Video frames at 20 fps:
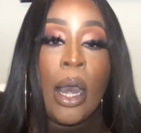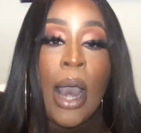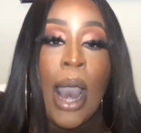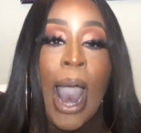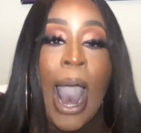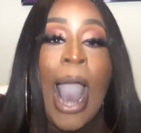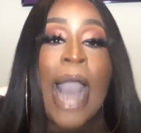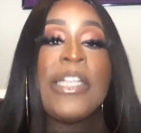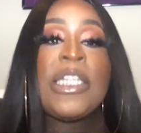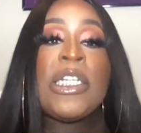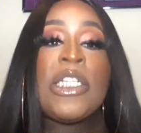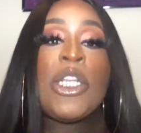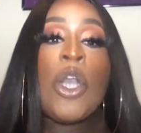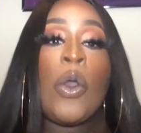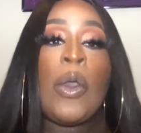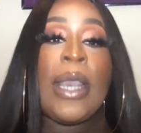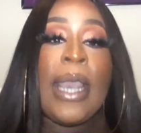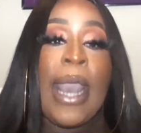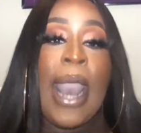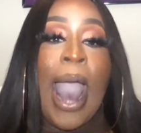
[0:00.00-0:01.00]
I just
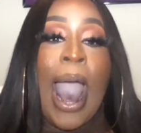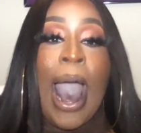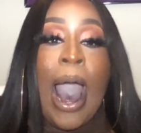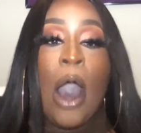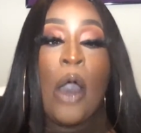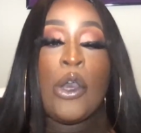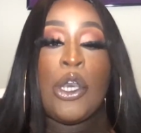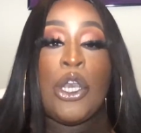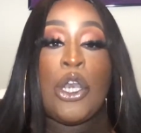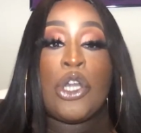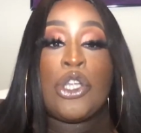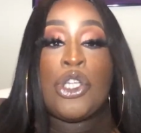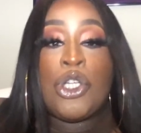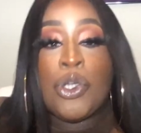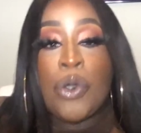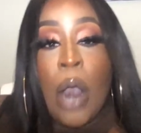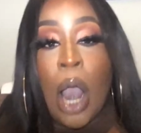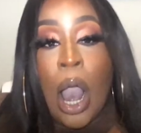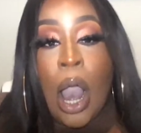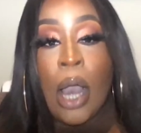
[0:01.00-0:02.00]
don't get how you're
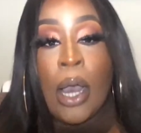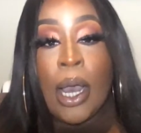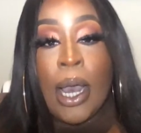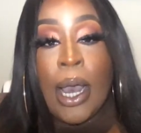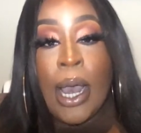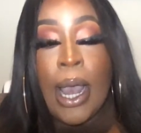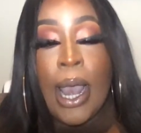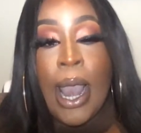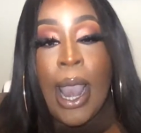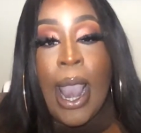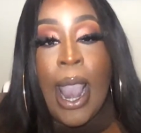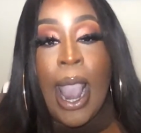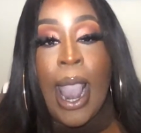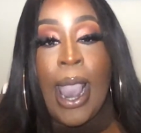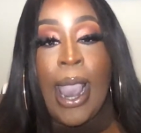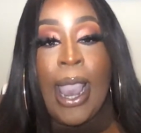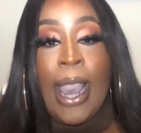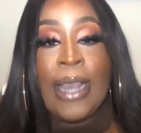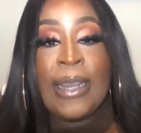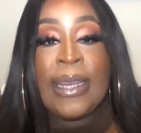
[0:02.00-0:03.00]
drunk
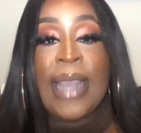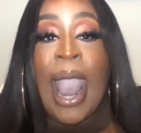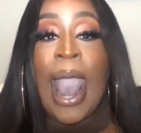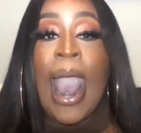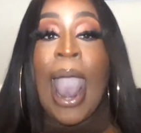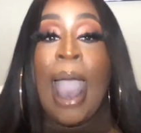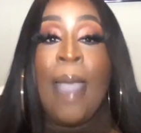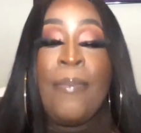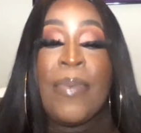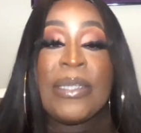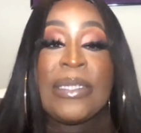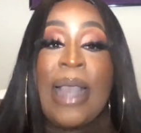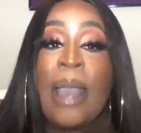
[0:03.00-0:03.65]
and that happens.